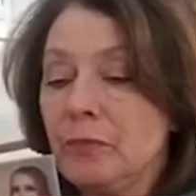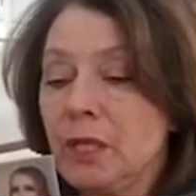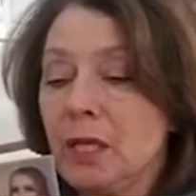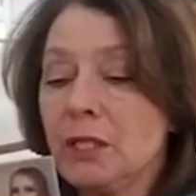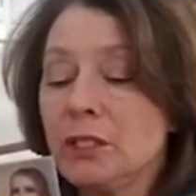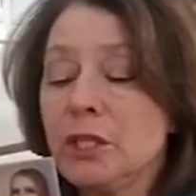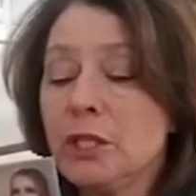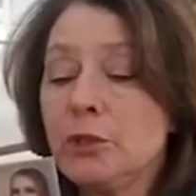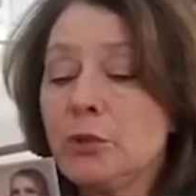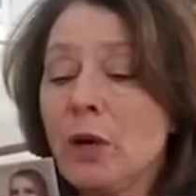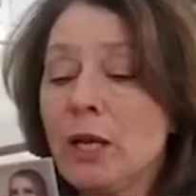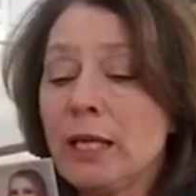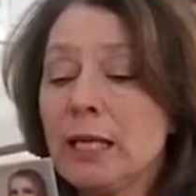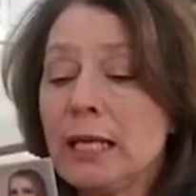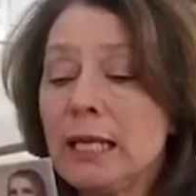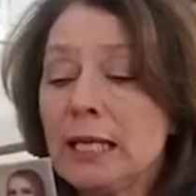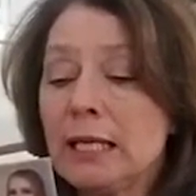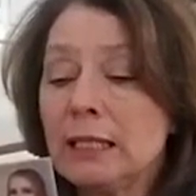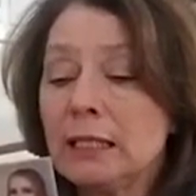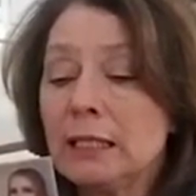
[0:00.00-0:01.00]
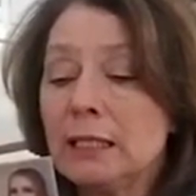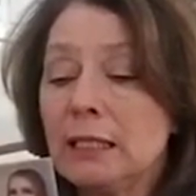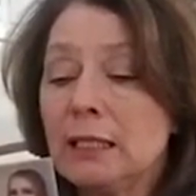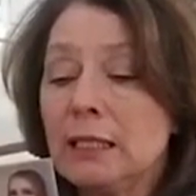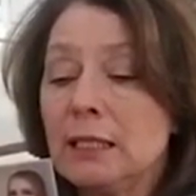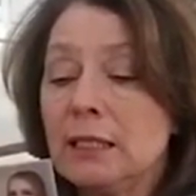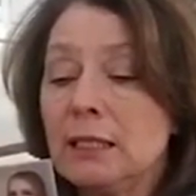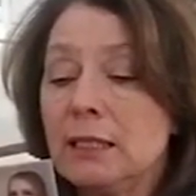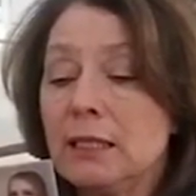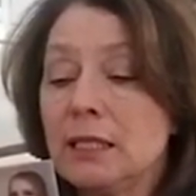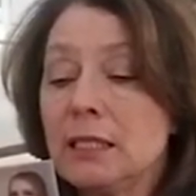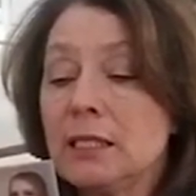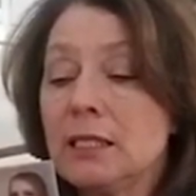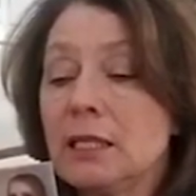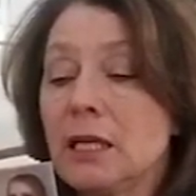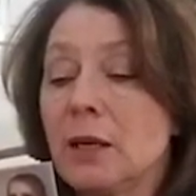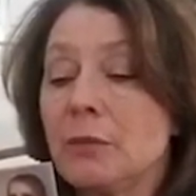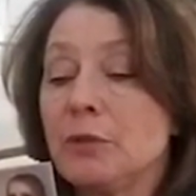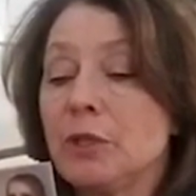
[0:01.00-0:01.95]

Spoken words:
She tried again. This time,